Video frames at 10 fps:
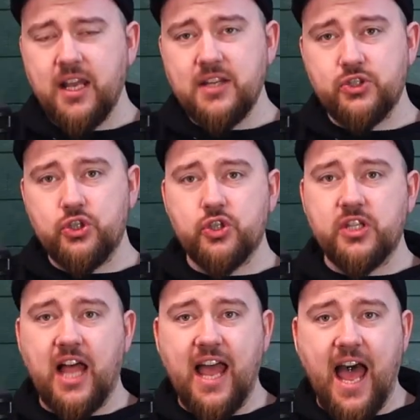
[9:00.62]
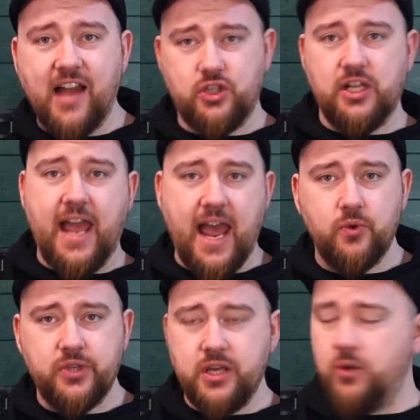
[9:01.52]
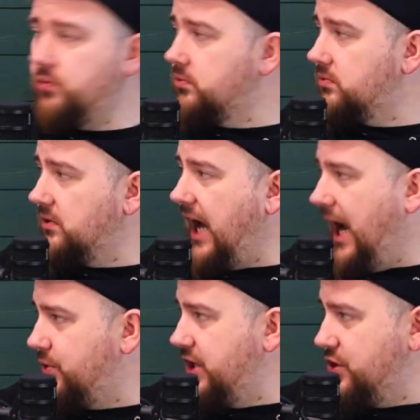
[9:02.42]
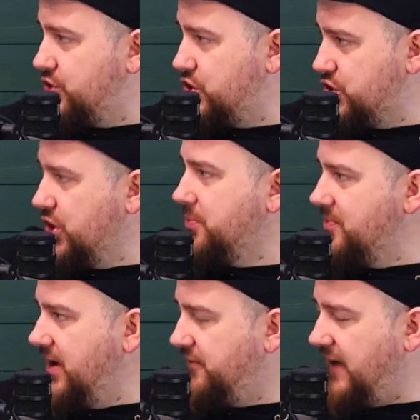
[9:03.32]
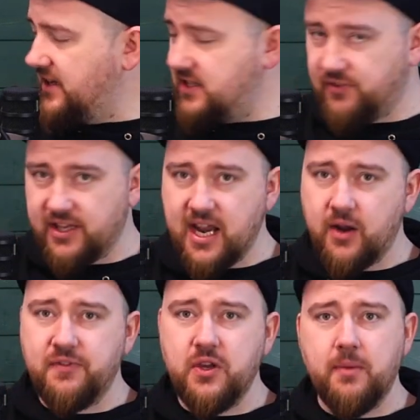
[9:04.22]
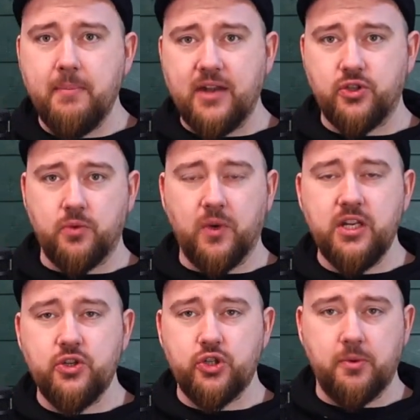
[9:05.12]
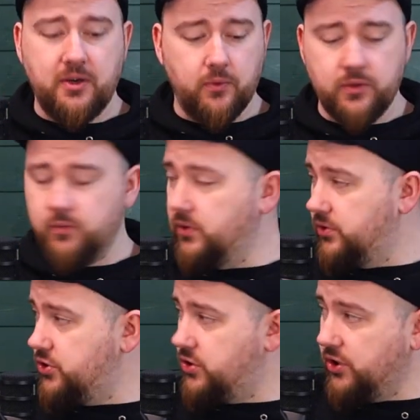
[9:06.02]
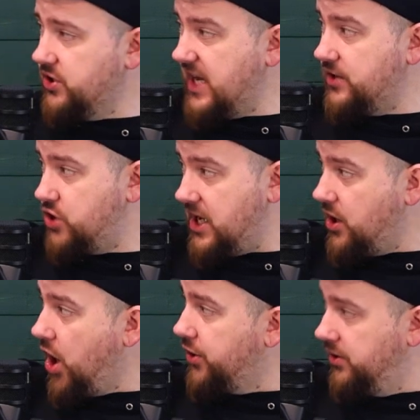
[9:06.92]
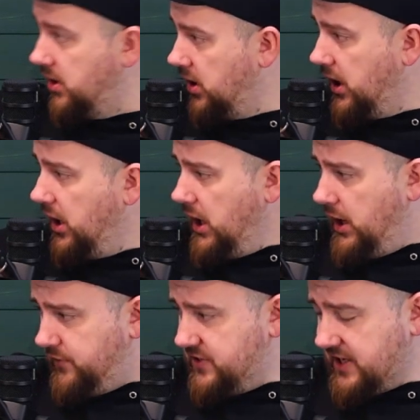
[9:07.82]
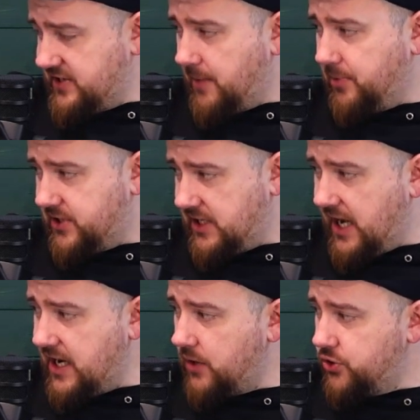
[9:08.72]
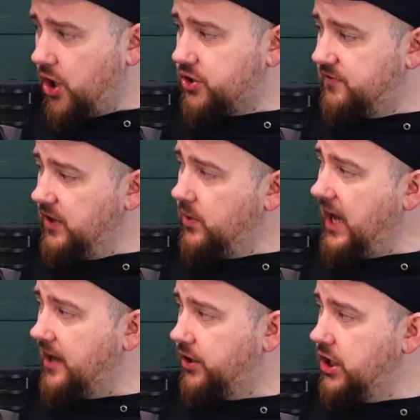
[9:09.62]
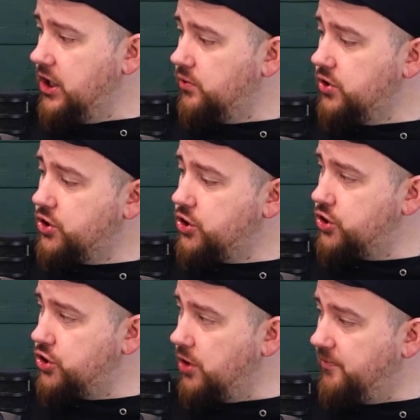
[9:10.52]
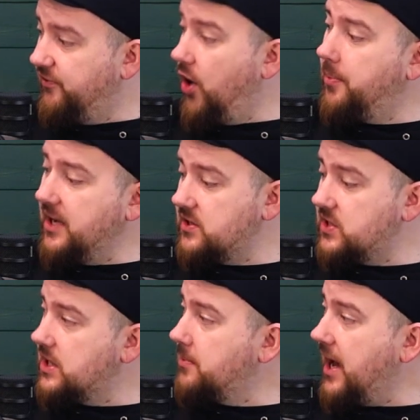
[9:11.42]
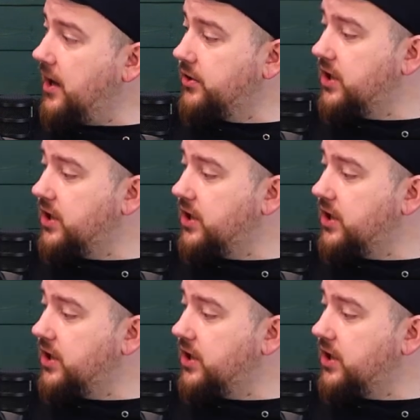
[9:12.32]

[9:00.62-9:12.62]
it's just actually how do you strum effectively? Now, if you imagine when you're strumming, we're just going to take G chord for example today. Now, George, if you can you just strum 4 beats to the bar on